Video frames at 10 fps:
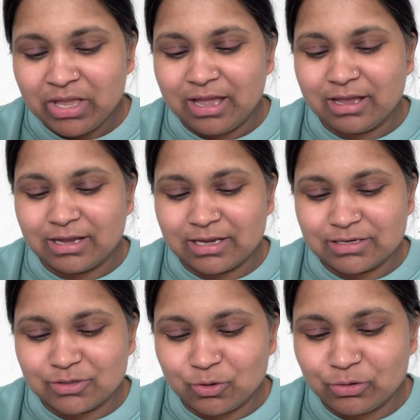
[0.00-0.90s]

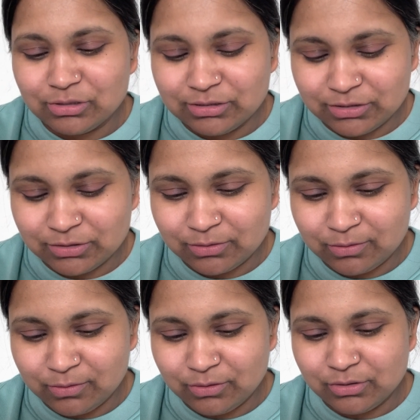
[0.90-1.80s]
And
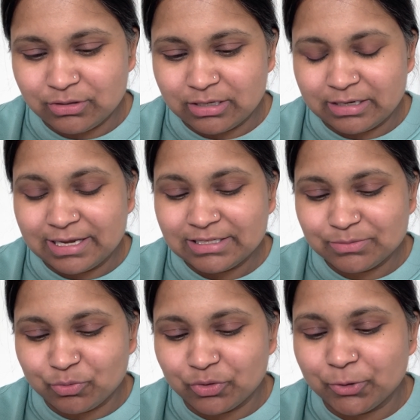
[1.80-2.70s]
also the next
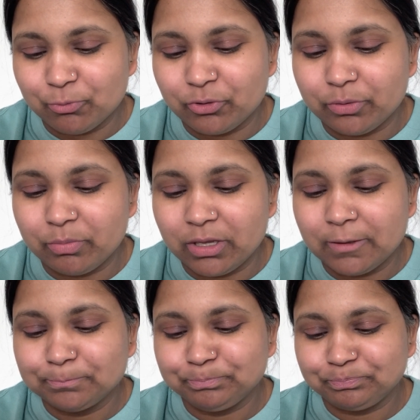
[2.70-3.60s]
point would be
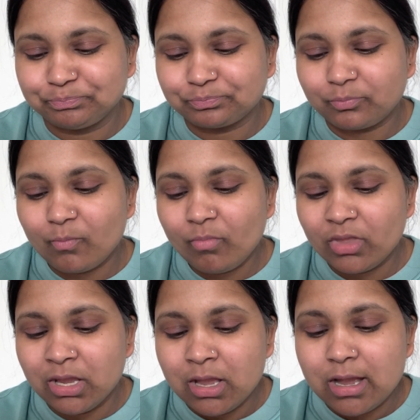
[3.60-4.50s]

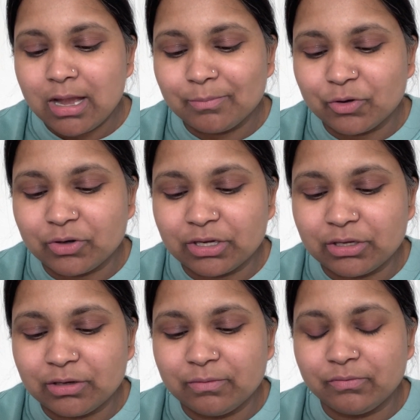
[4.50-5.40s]
I'm gonna
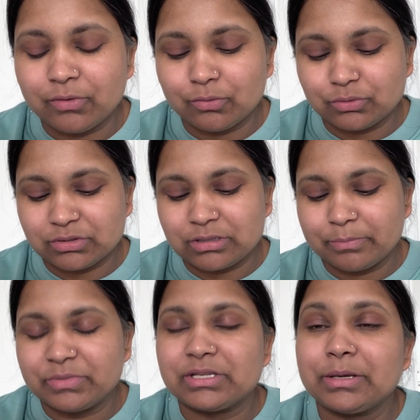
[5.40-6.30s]
give you some
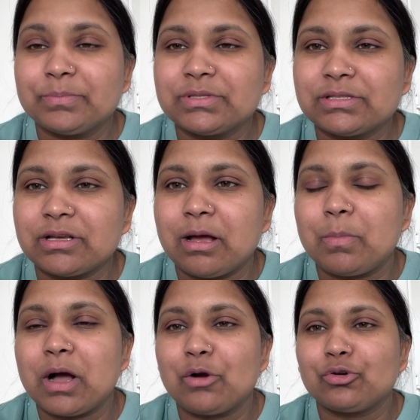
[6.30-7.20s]
tips
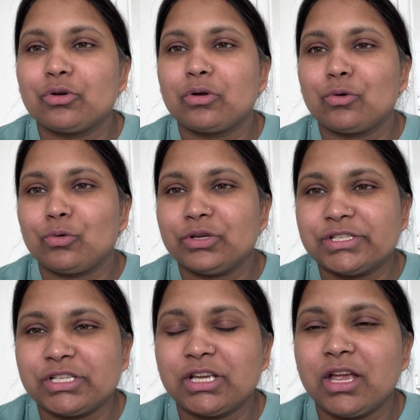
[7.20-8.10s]
about
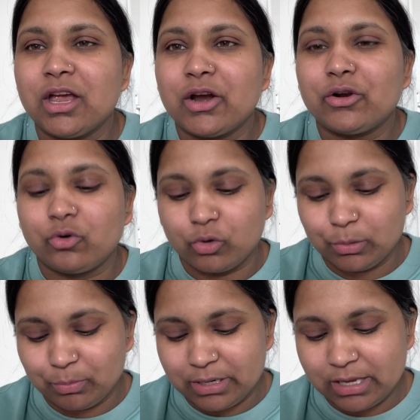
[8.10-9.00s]
OET role
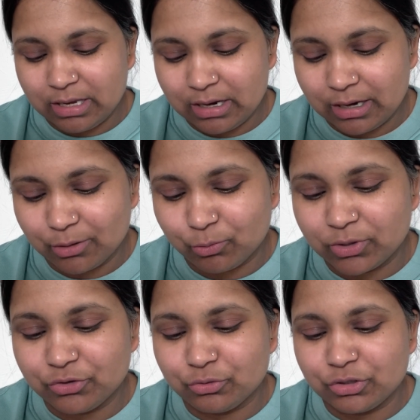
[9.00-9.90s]
play and
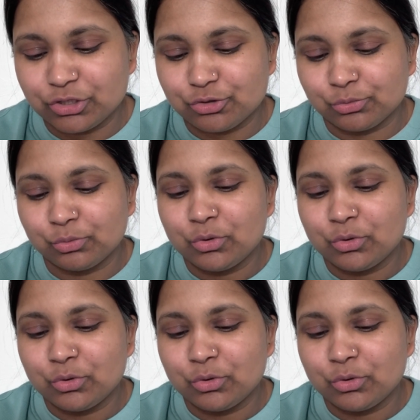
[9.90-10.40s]
what you need to